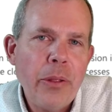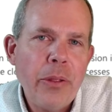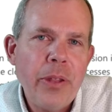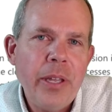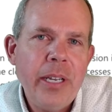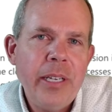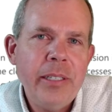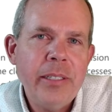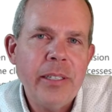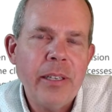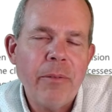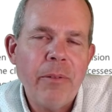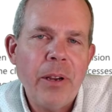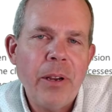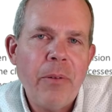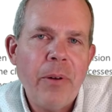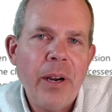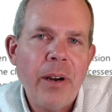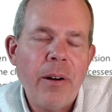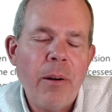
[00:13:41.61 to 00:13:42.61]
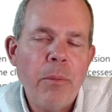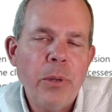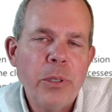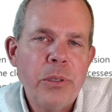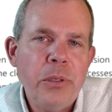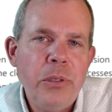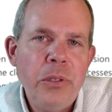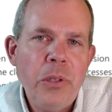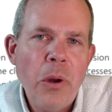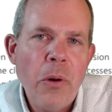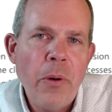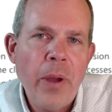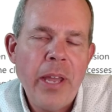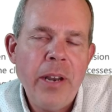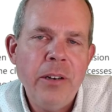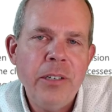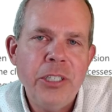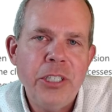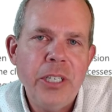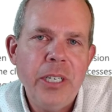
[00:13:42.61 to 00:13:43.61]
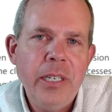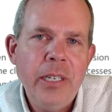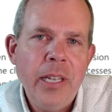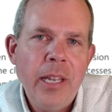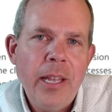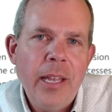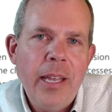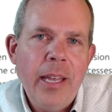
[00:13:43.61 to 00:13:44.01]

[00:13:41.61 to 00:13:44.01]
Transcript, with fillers: things that require almost no energy